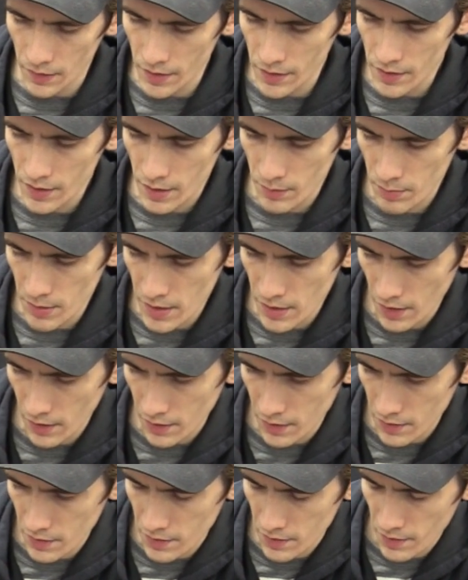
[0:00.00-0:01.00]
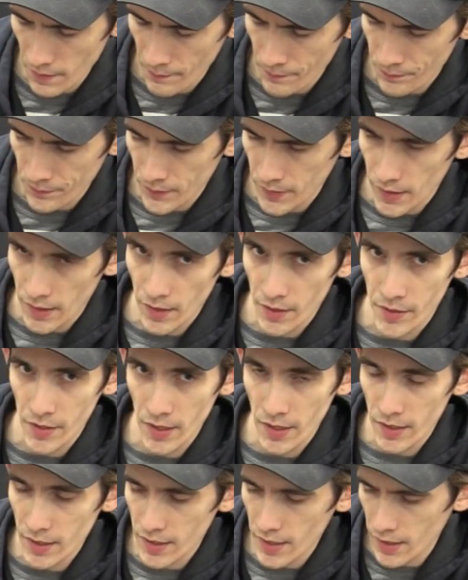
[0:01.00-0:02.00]
This is because, and as
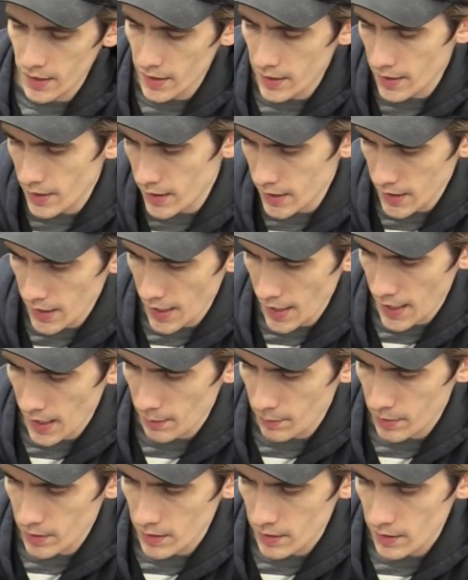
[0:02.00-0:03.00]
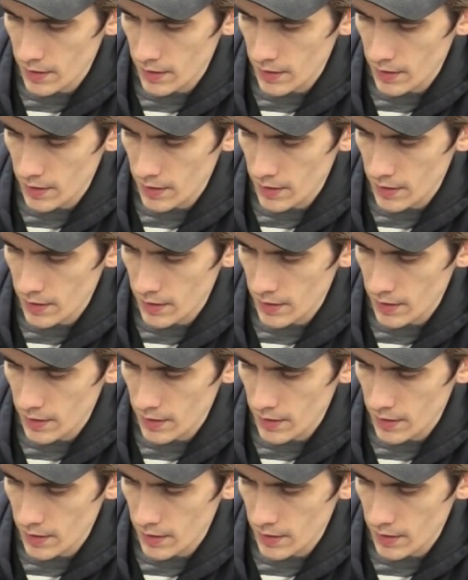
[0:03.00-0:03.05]
indicated in the app,